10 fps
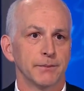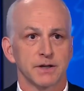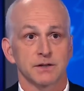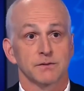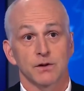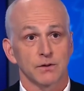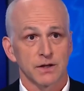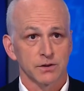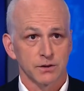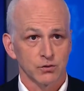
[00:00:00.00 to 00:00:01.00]
because of the
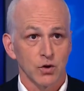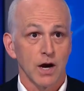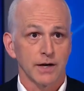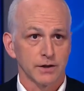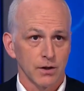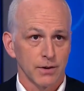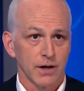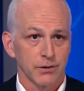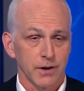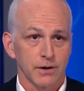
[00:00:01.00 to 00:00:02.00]
direction they're trying to go in
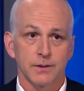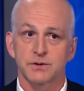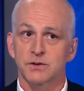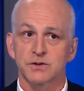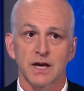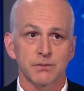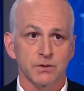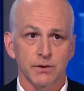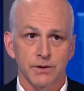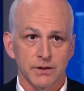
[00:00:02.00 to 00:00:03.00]
health care. I'm still
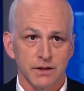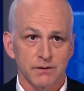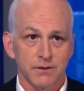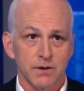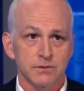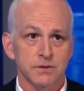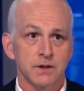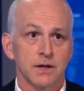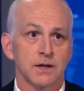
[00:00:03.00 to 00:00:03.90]
skeptical they'll get the votes.